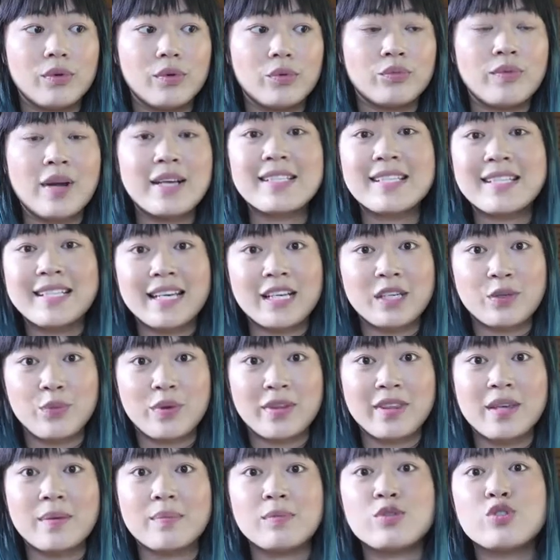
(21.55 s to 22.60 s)
resonated
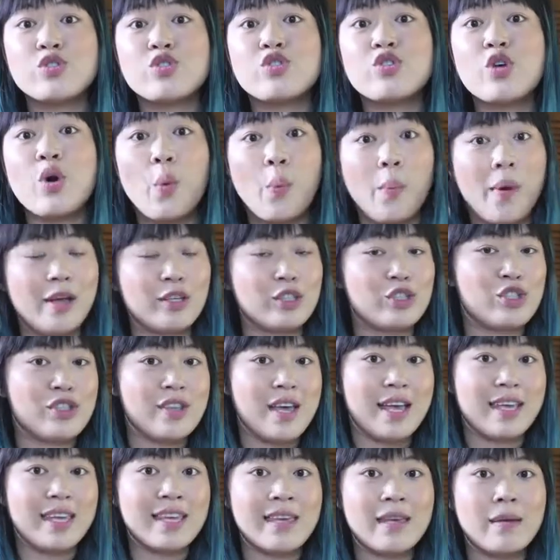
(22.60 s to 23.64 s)
with him so much
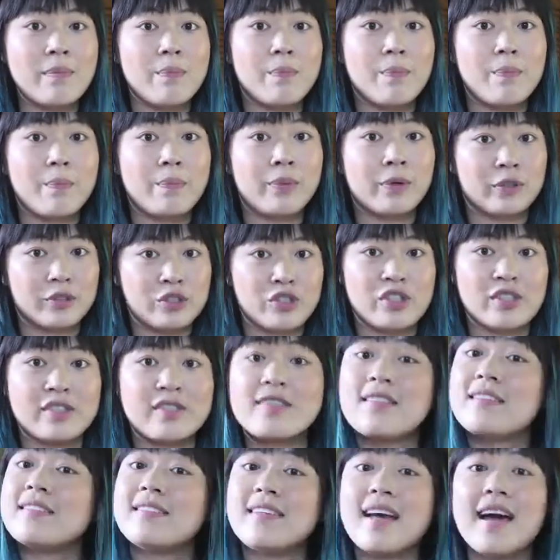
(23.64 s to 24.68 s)
that he
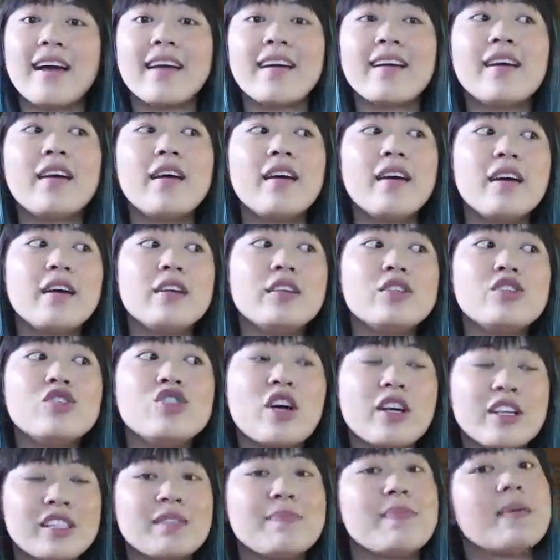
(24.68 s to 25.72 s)
purchased the deck
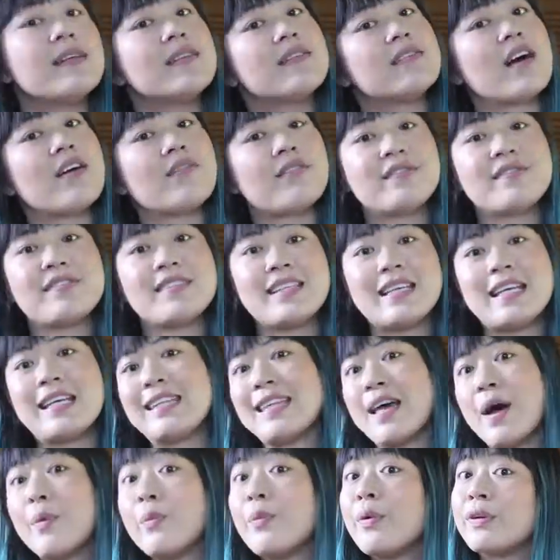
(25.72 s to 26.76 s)
just based off of
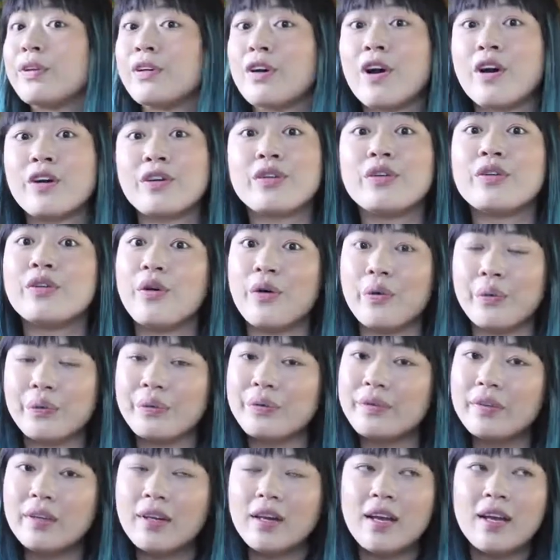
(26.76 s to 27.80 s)
seeing that one card
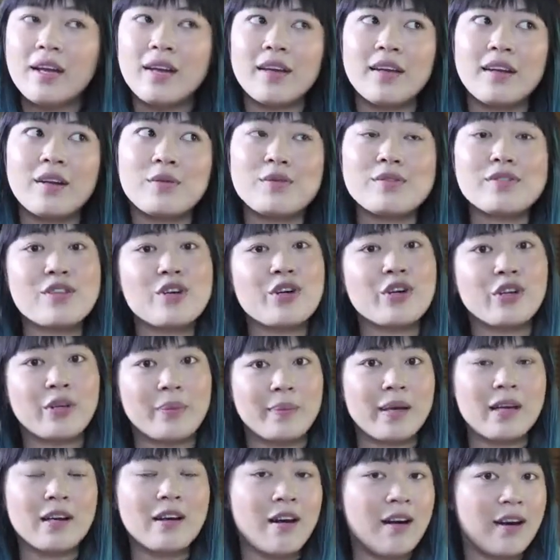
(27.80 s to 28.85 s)
alone. And it was the
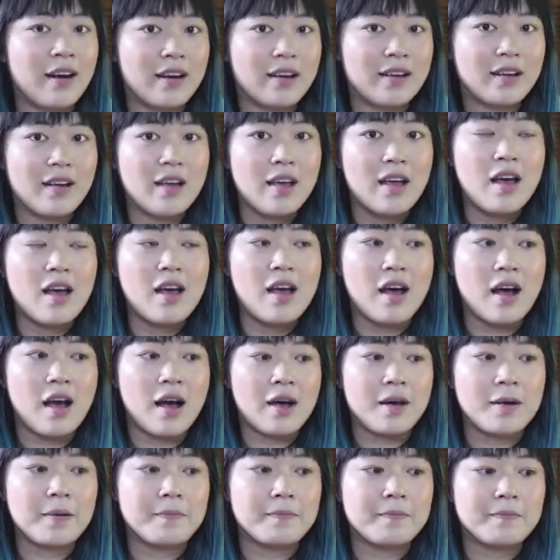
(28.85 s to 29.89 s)
Hermit card
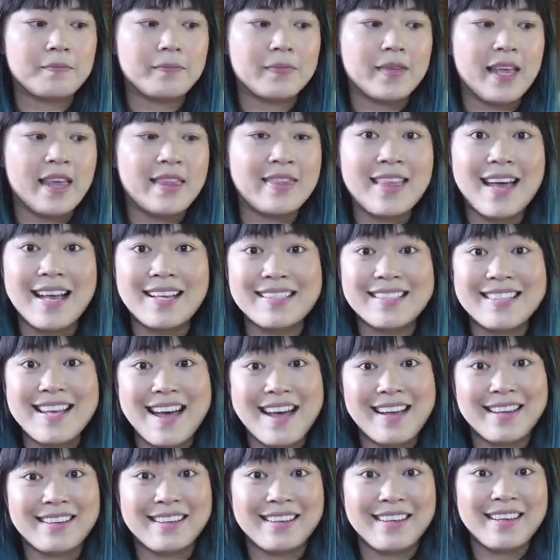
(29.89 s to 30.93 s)
in that
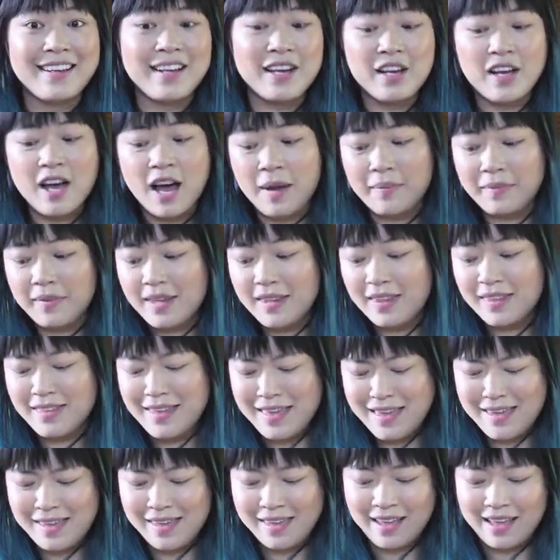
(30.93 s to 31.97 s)
deck. And it got me
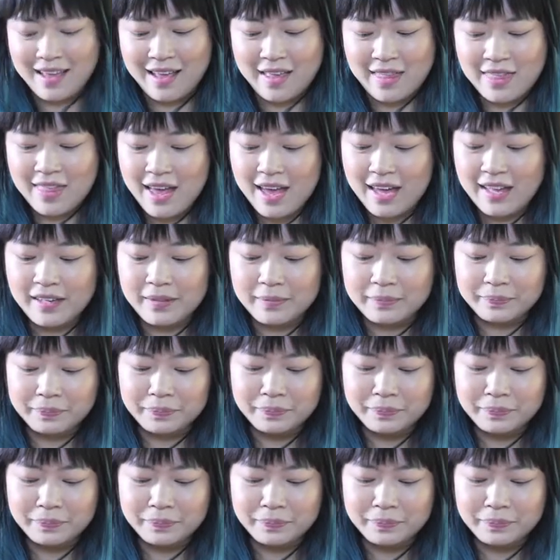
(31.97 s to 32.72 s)
thinking that